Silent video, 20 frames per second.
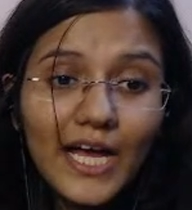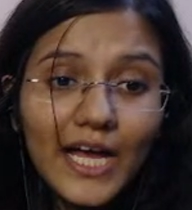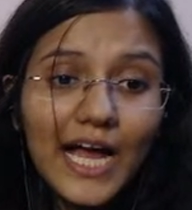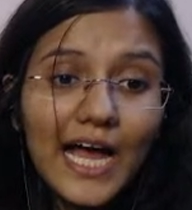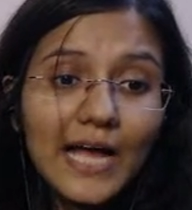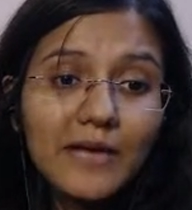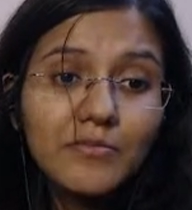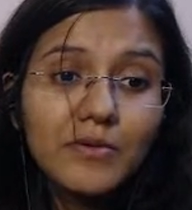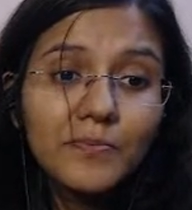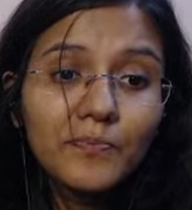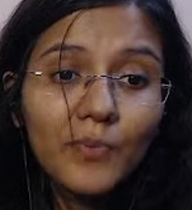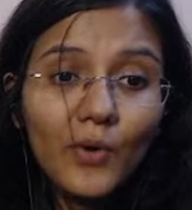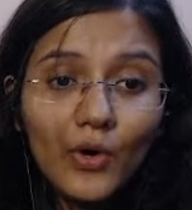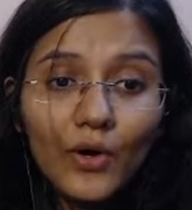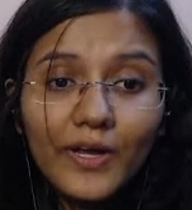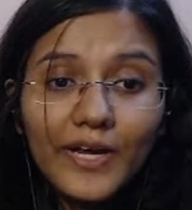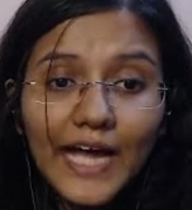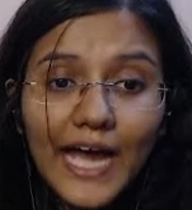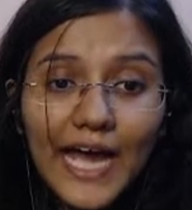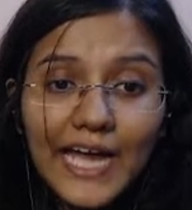I'm a poor
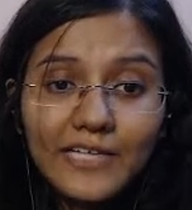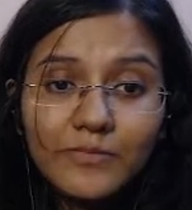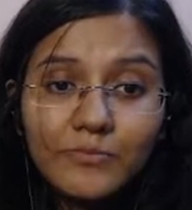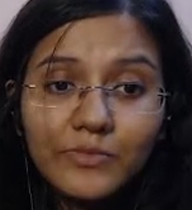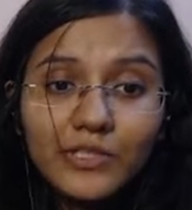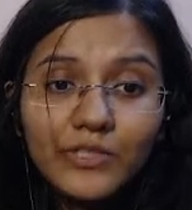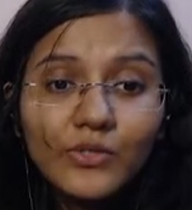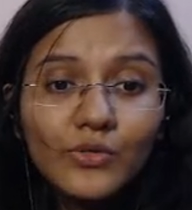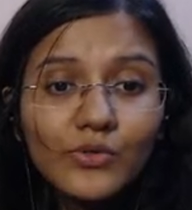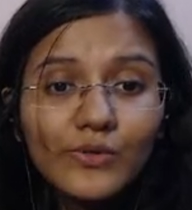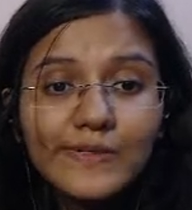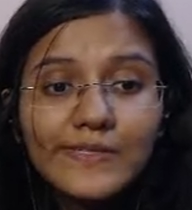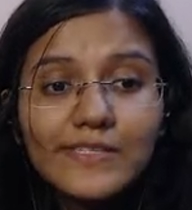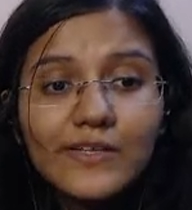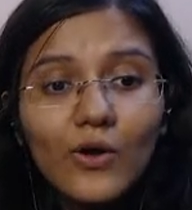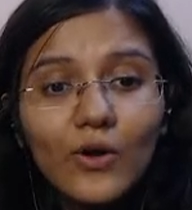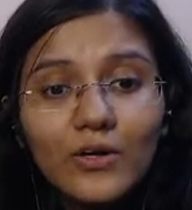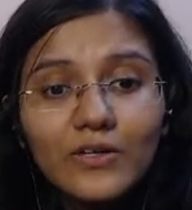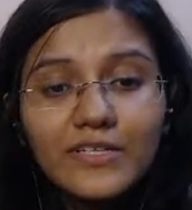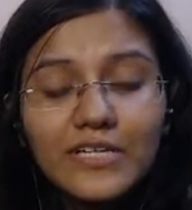animal who has
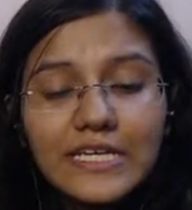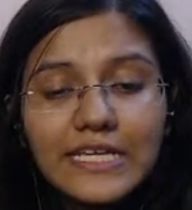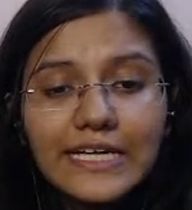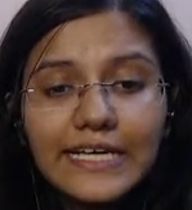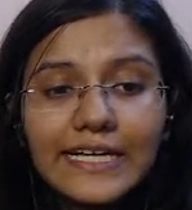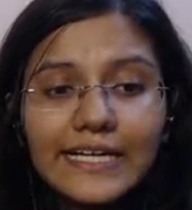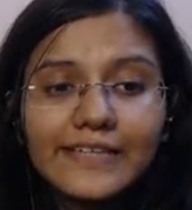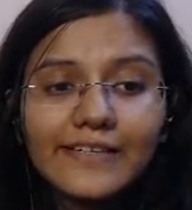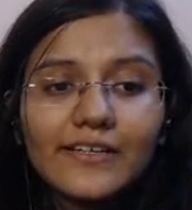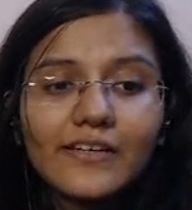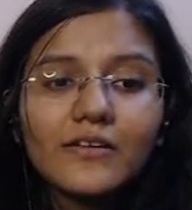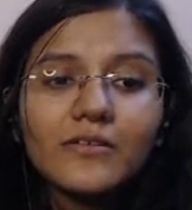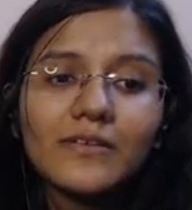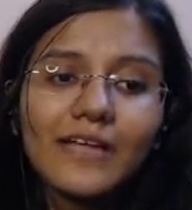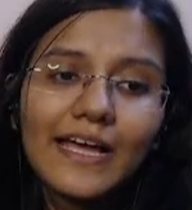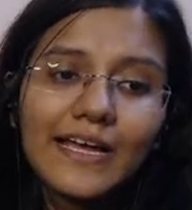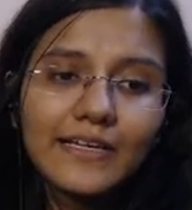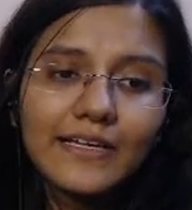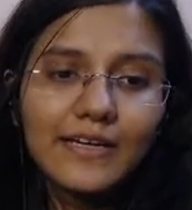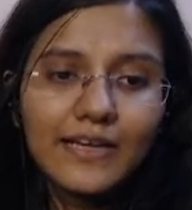already eaten
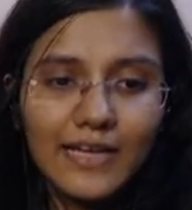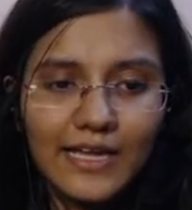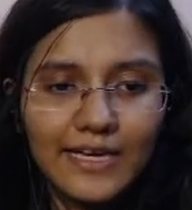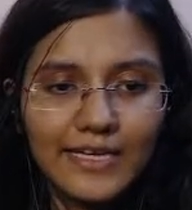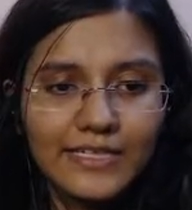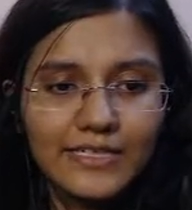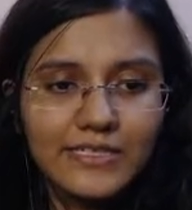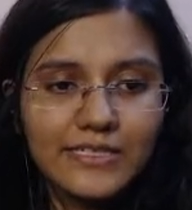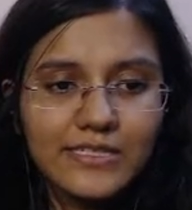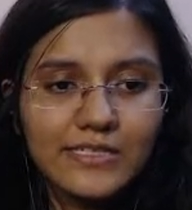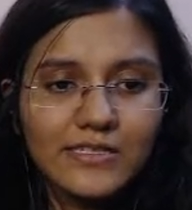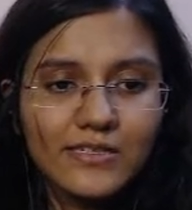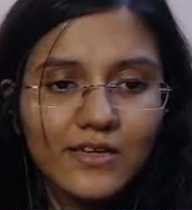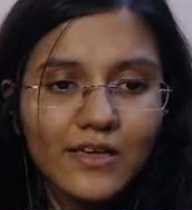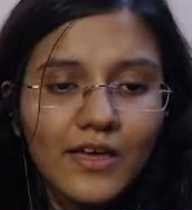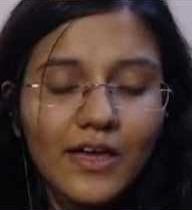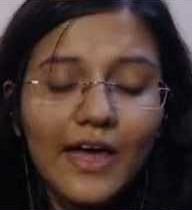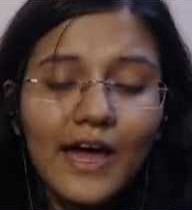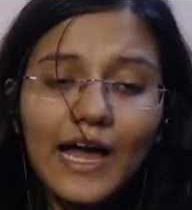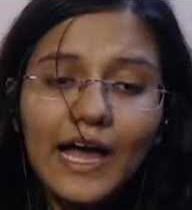9 lions.
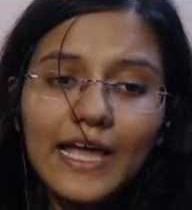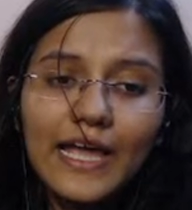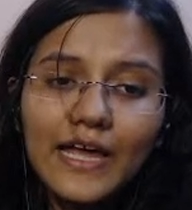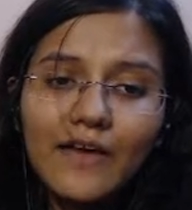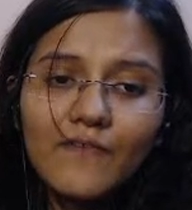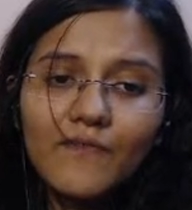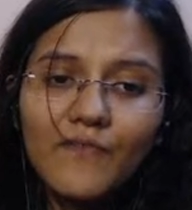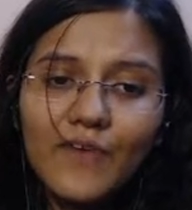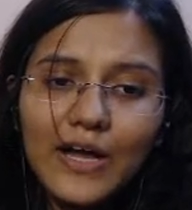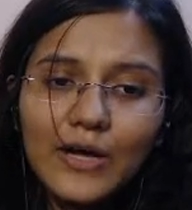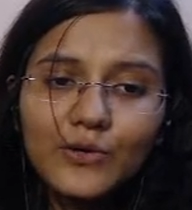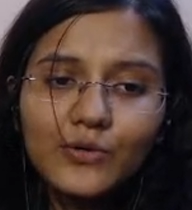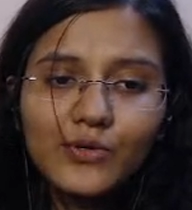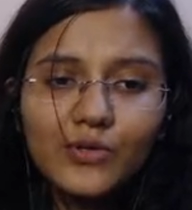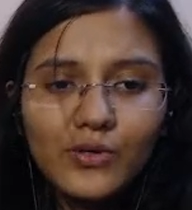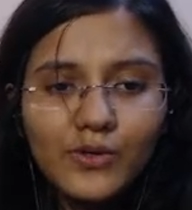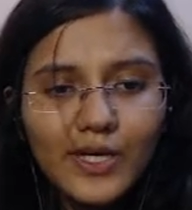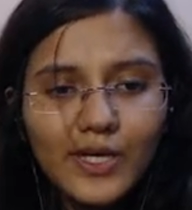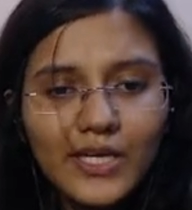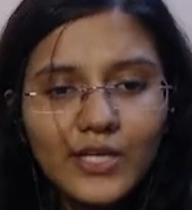I have vowed
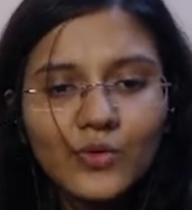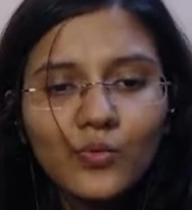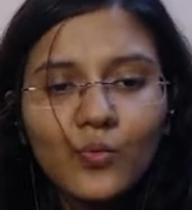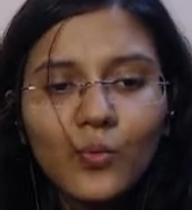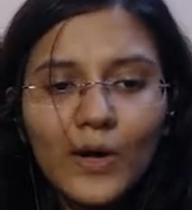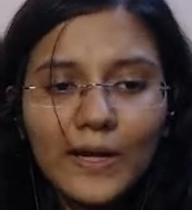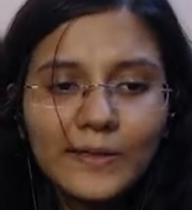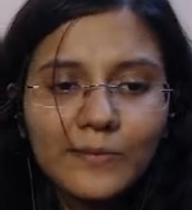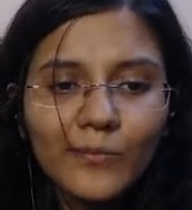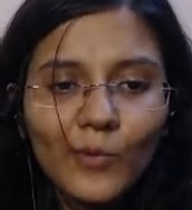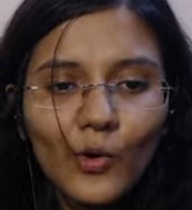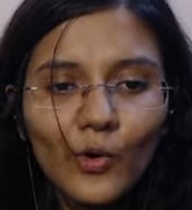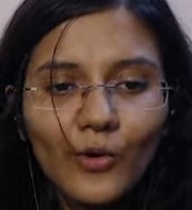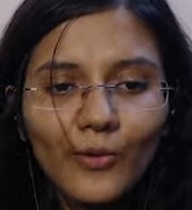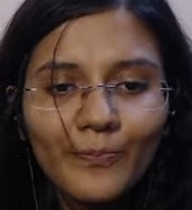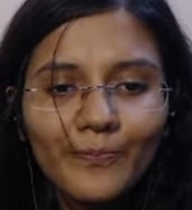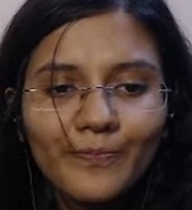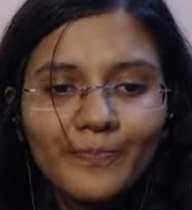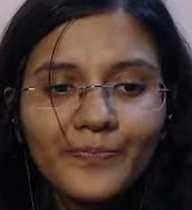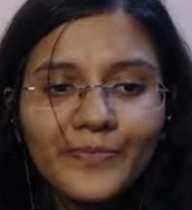to eat 1 more.
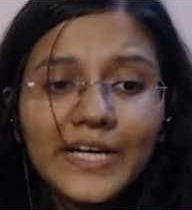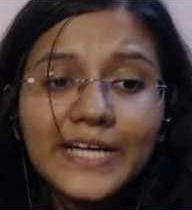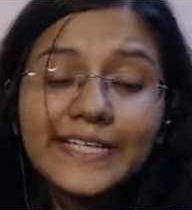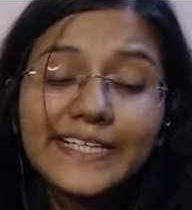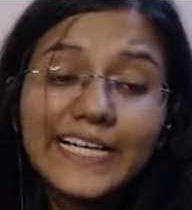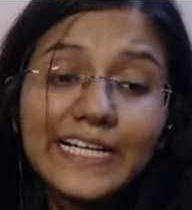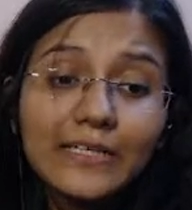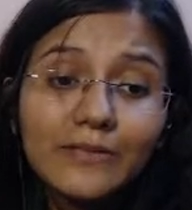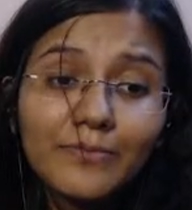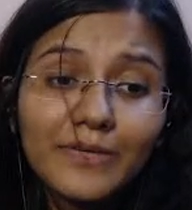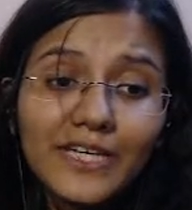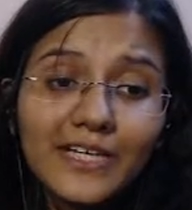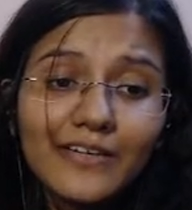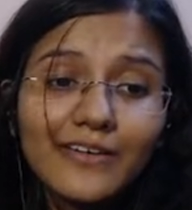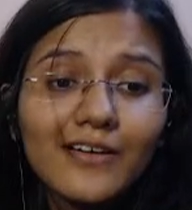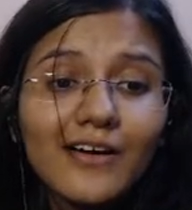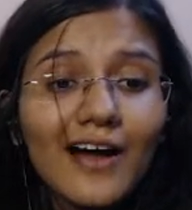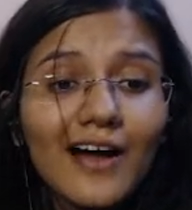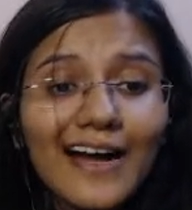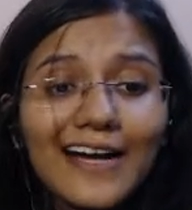Tell me,
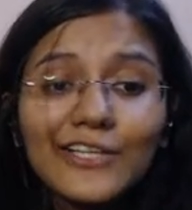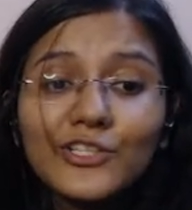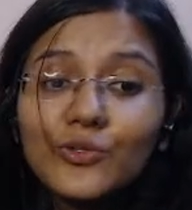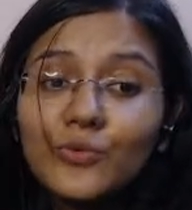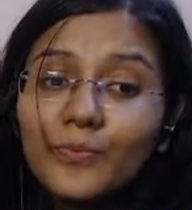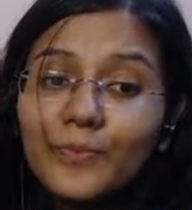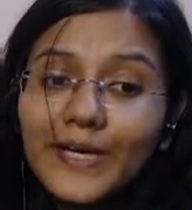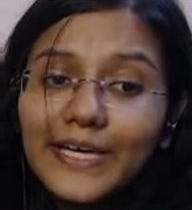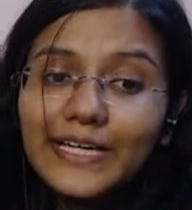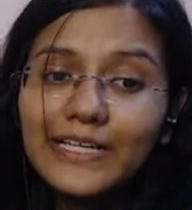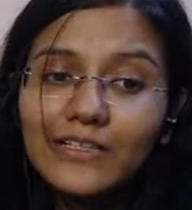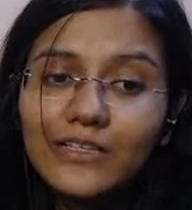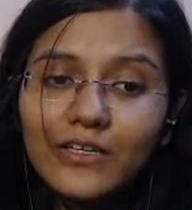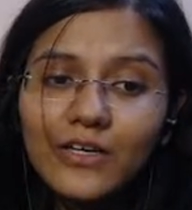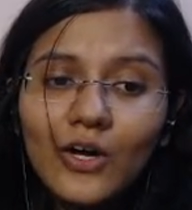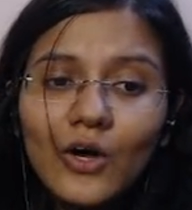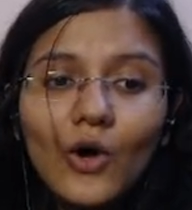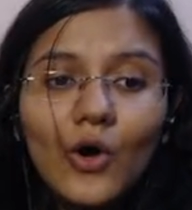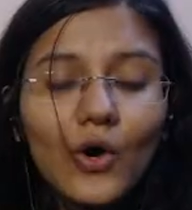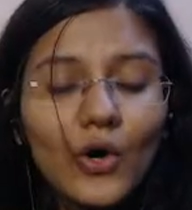are you
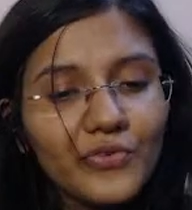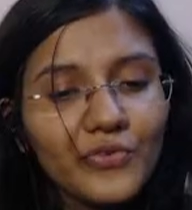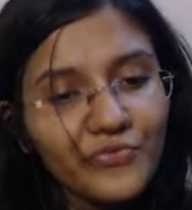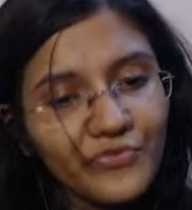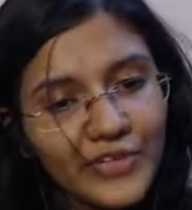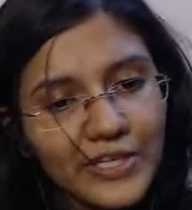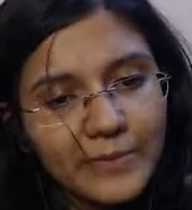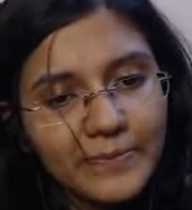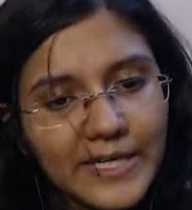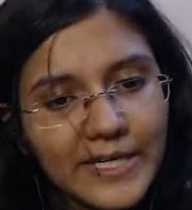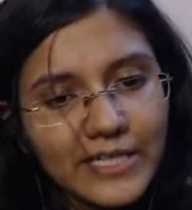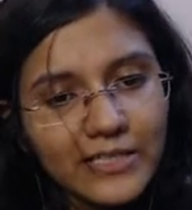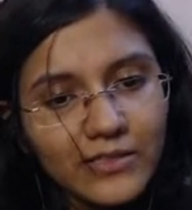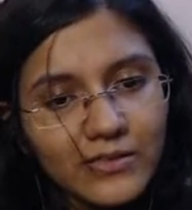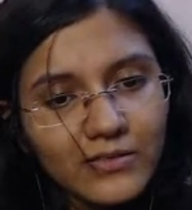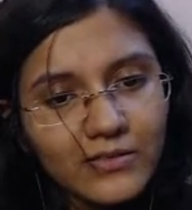male or female?